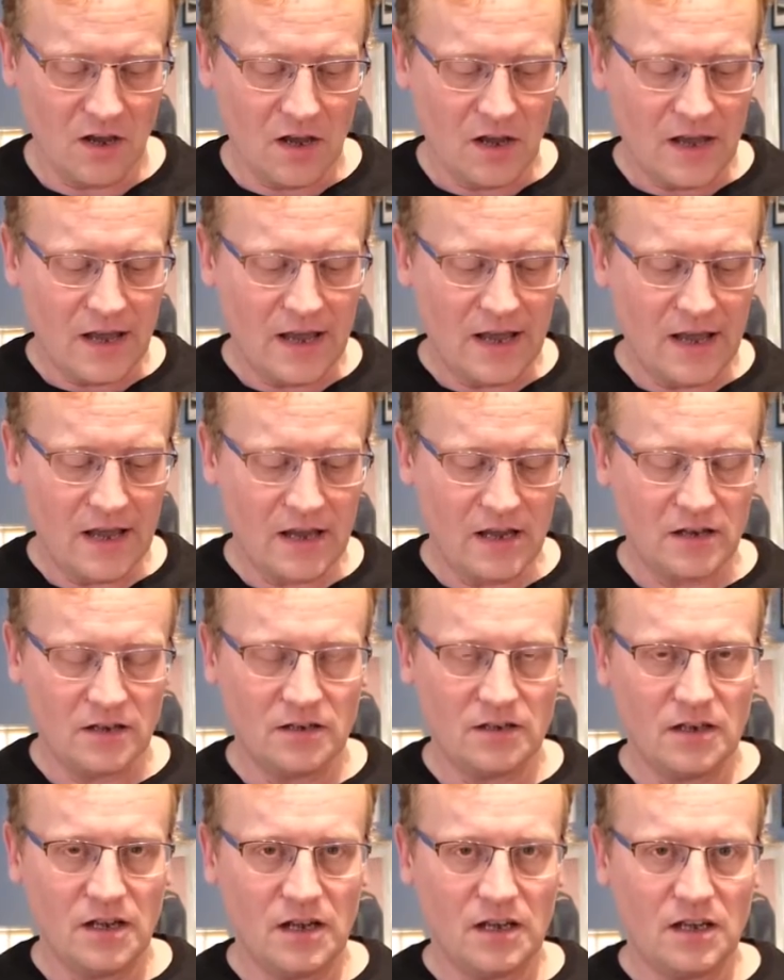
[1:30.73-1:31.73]

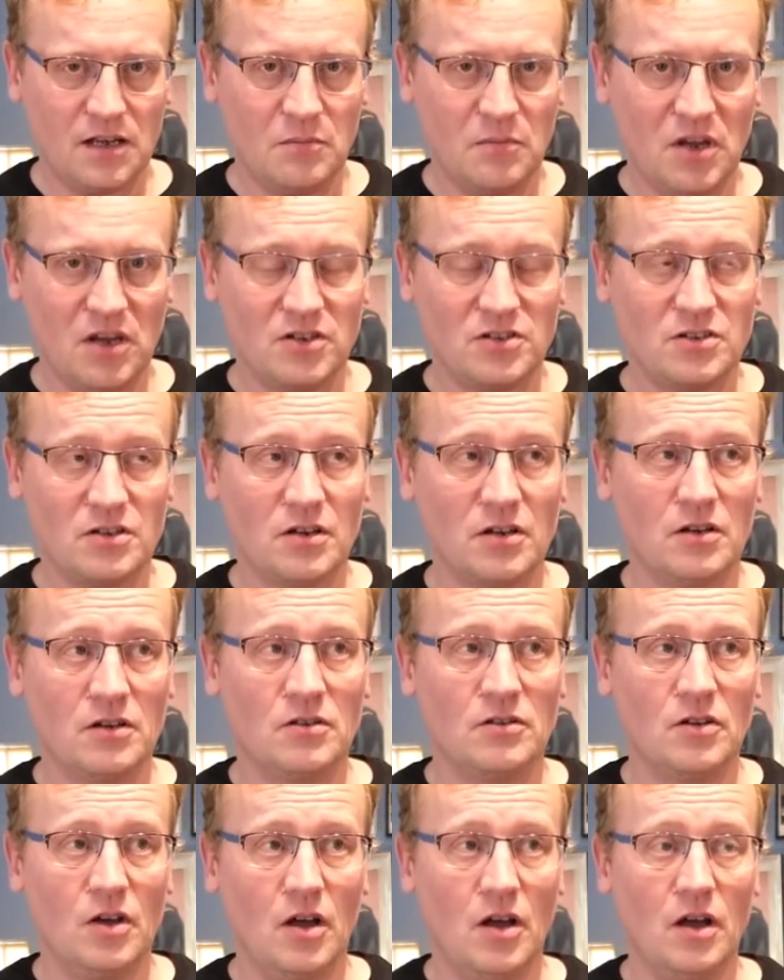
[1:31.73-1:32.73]
And it can
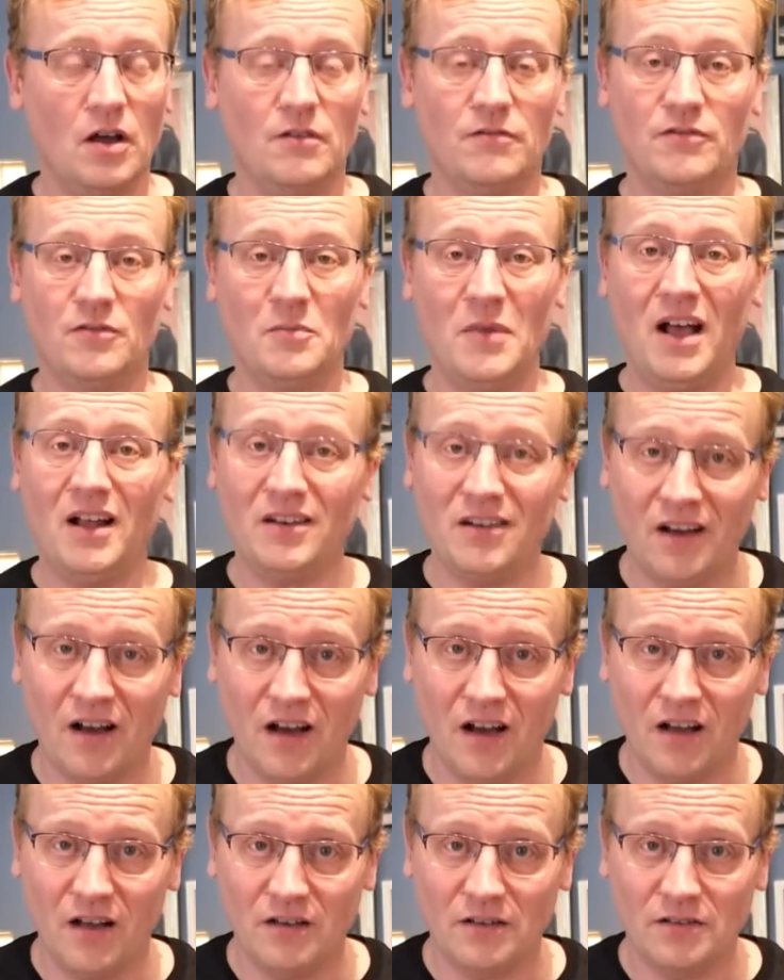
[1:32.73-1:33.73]
measure
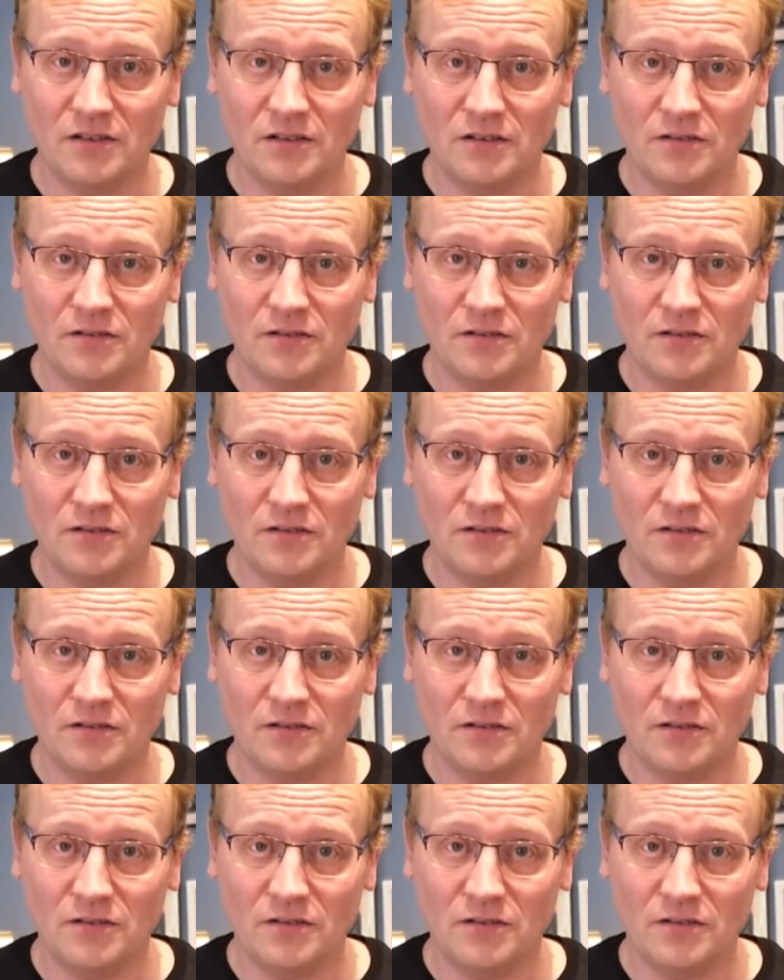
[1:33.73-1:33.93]
formaldehyde,